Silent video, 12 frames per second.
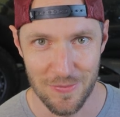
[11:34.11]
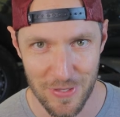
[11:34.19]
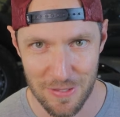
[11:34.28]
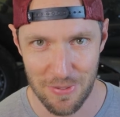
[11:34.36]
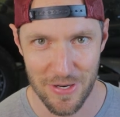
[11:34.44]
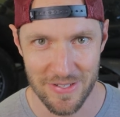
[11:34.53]

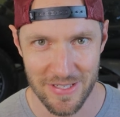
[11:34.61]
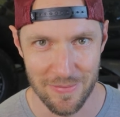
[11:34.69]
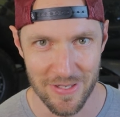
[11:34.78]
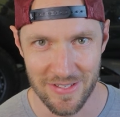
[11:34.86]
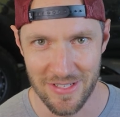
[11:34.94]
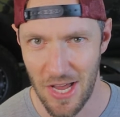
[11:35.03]
one part
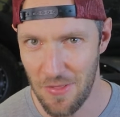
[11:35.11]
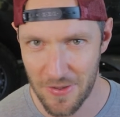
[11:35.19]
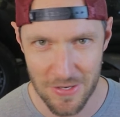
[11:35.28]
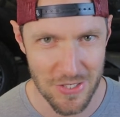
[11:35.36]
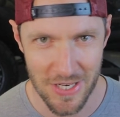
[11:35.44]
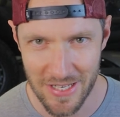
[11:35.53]
number,
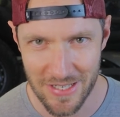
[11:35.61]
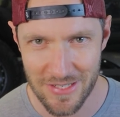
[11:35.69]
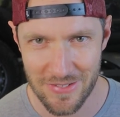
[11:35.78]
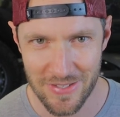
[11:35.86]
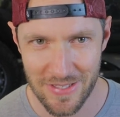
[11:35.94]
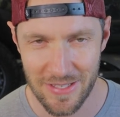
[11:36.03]
nothing
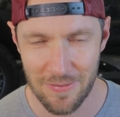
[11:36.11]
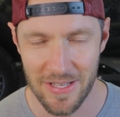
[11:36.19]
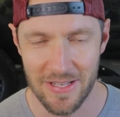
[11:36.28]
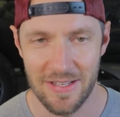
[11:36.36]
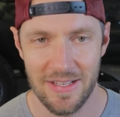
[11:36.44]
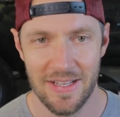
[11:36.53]
changed really?
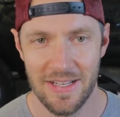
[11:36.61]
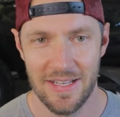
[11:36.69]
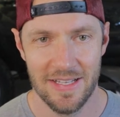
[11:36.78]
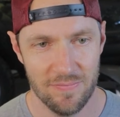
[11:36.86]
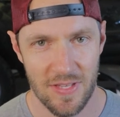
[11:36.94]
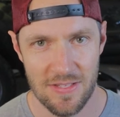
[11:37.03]
Like,
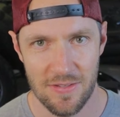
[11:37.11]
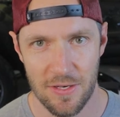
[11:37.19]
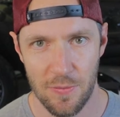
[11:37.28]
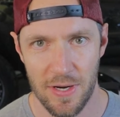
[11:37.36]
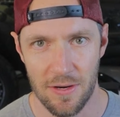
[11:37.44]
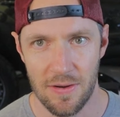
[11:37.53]
that's a
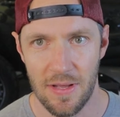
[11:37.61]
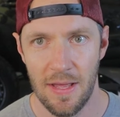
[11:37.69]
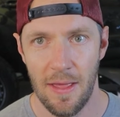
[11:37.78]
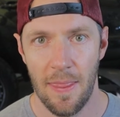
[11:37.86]
little weird.